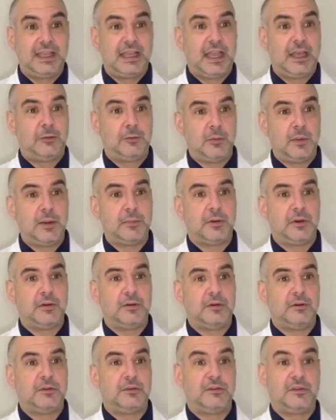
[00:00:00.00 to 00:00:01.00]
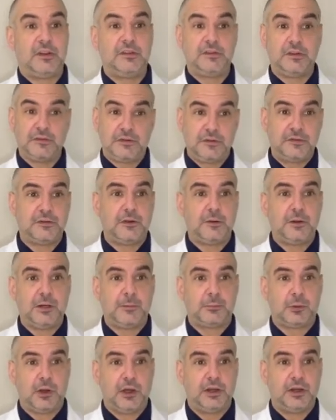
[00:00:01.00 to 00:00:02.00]
And remember, since it's a
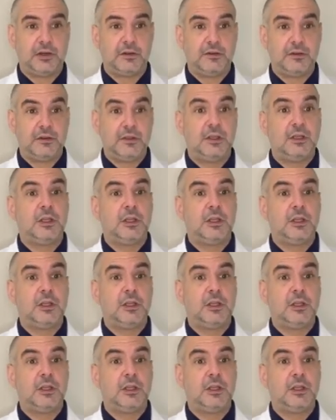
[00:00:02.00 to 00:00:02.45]
Sony product,